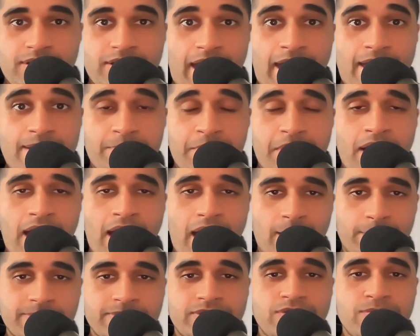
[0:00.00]
And
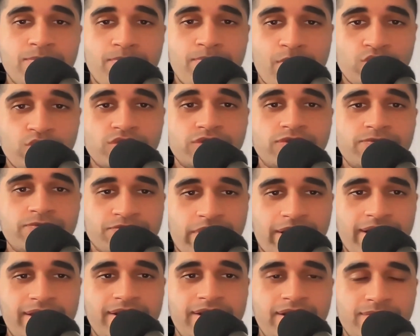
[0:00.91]
perhaps the most
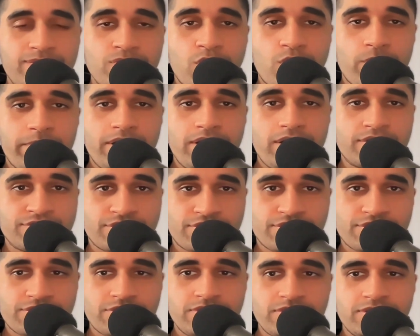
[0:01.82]
frightening moment
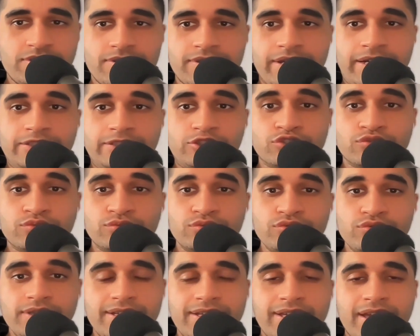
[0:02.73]
occurs that
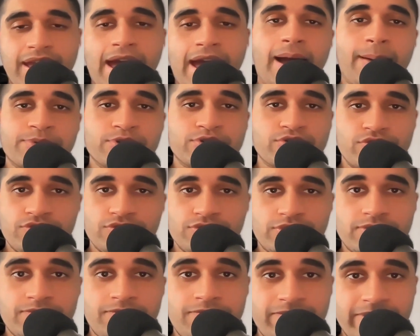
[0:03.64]
truly captures
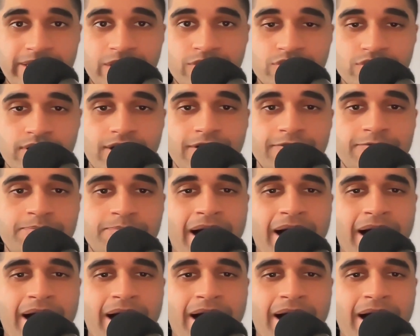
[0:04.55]
the fear of